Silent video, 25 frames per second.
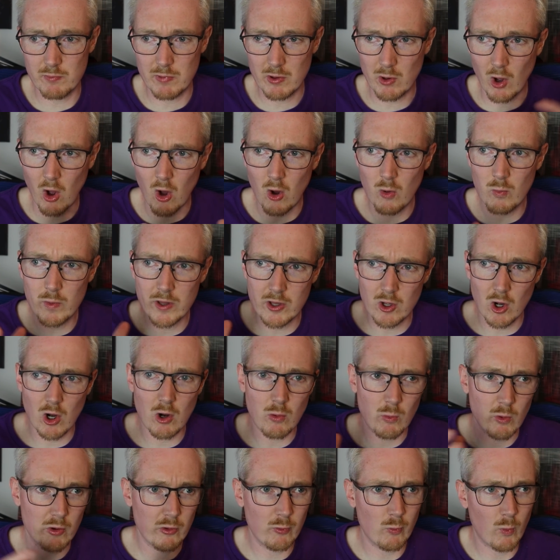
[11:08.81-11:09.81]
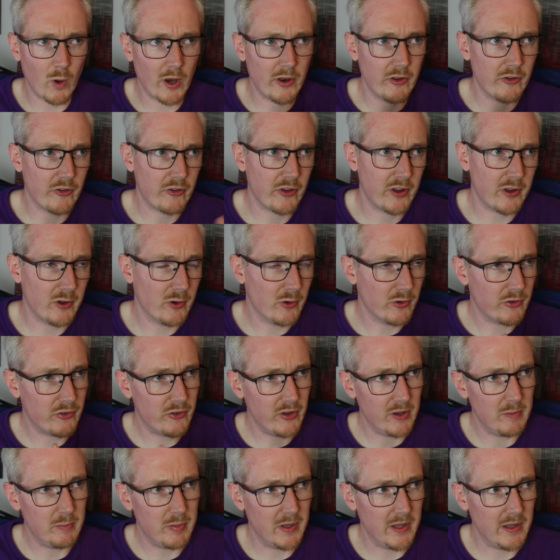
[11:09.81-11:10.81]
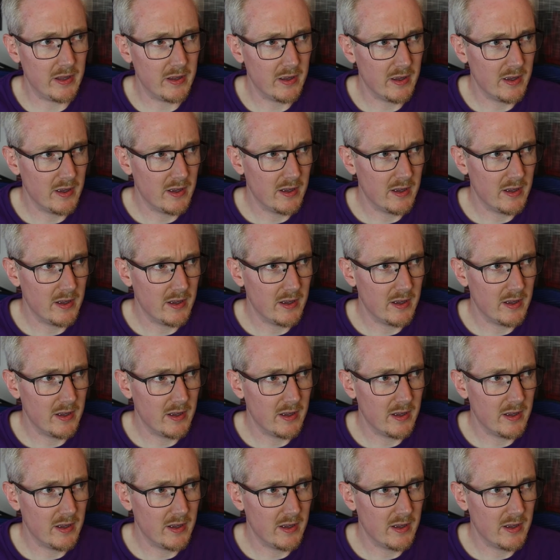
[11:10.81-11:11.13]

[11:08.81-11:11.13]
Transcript: but all we got was one single CP